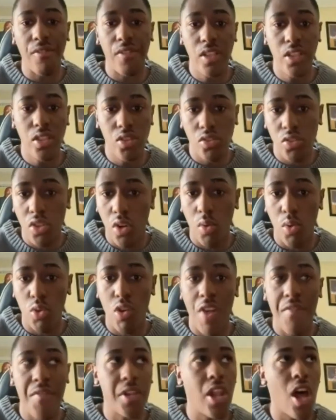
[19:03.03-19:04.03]
You know, you have a
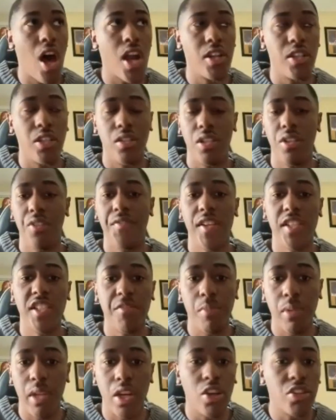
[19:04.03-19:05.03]
lot of defensive
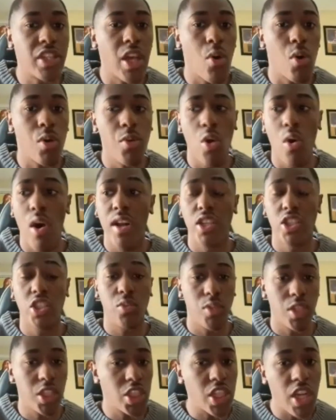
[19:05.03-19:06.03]
players that will know how to switch
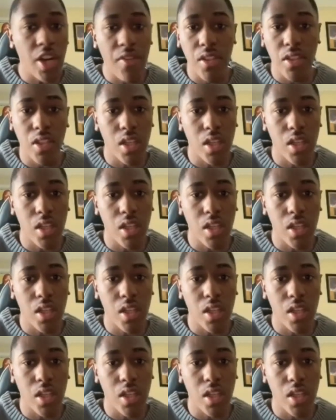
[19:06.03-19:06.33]
and everything.